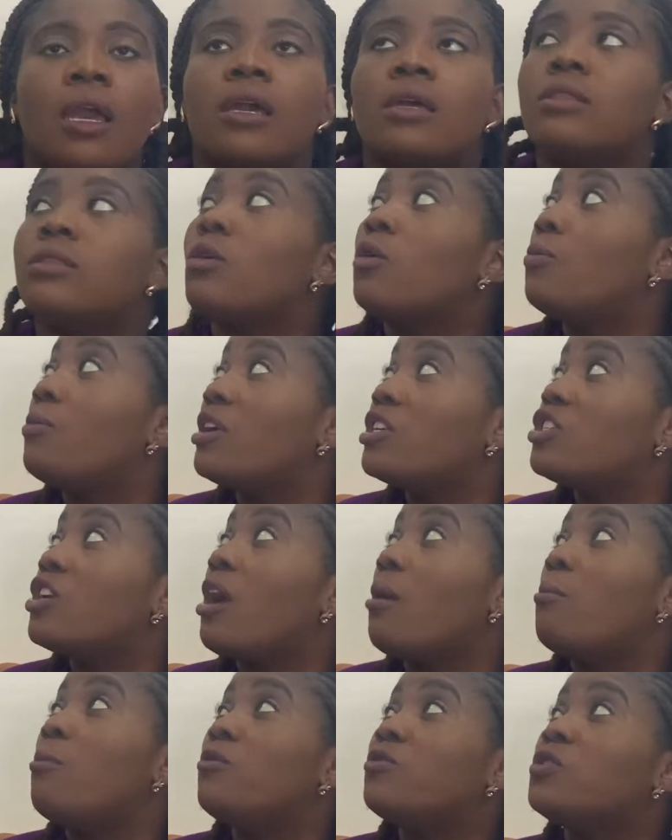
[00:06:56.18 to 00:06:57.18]
they will make
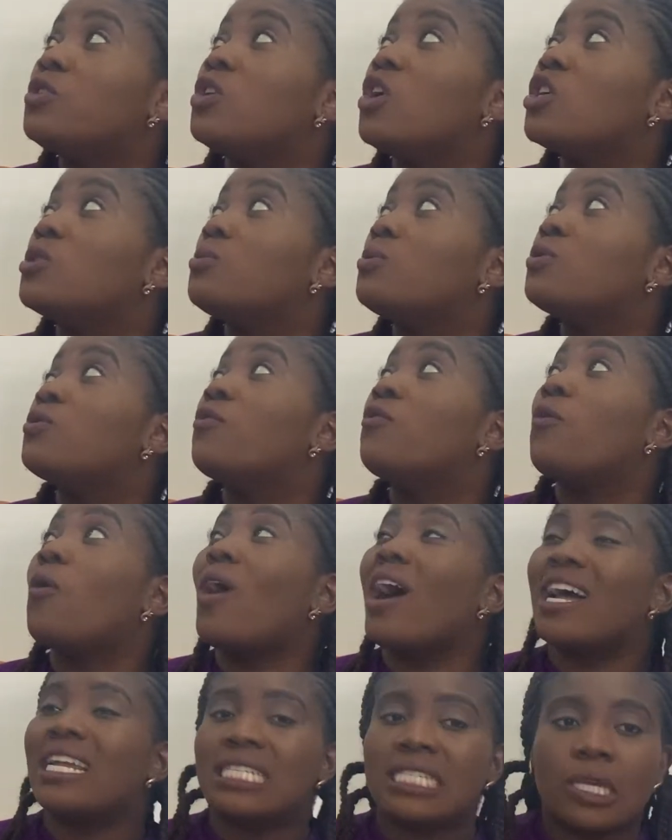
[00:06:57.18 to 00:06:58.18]
sure you move to the hospital for
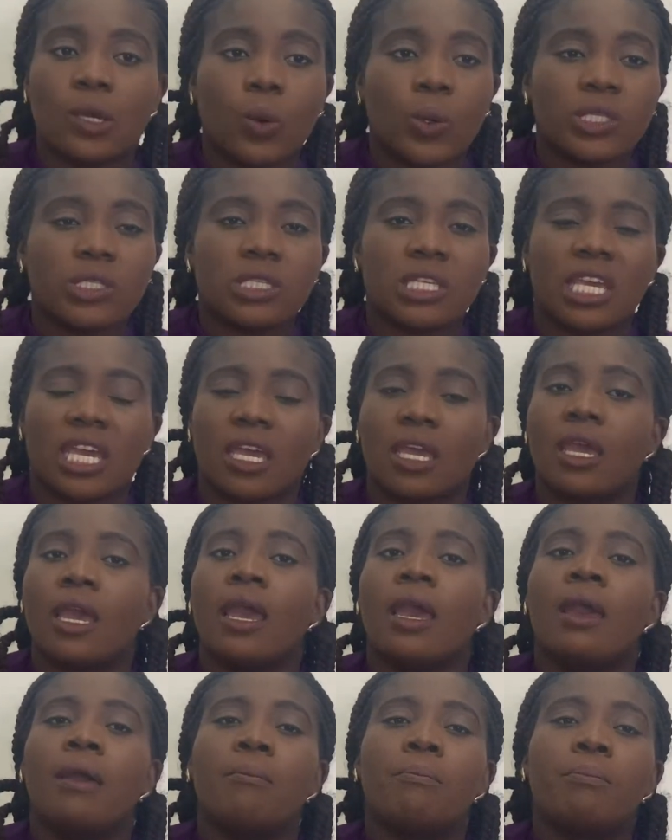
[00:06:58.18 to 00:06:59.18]
adequate care.
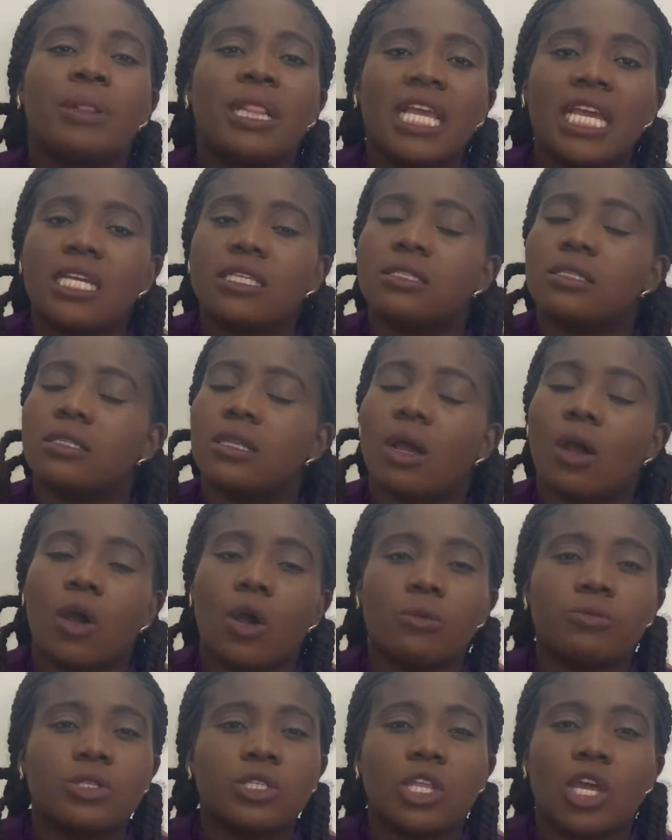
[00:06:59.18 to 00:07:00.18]
Please do not
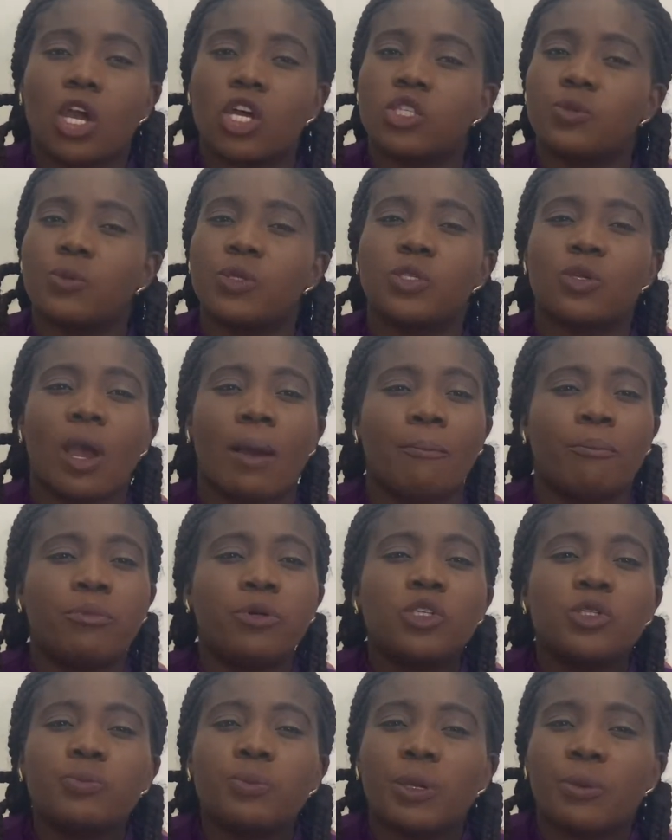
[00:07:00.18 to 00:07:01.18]
come to the hospital and
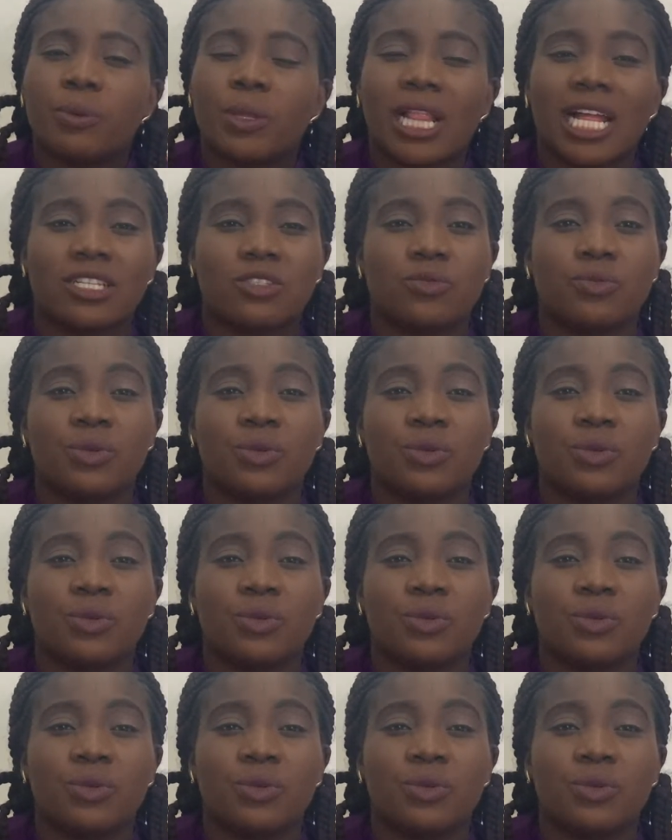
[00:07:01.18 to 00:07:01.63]
put people at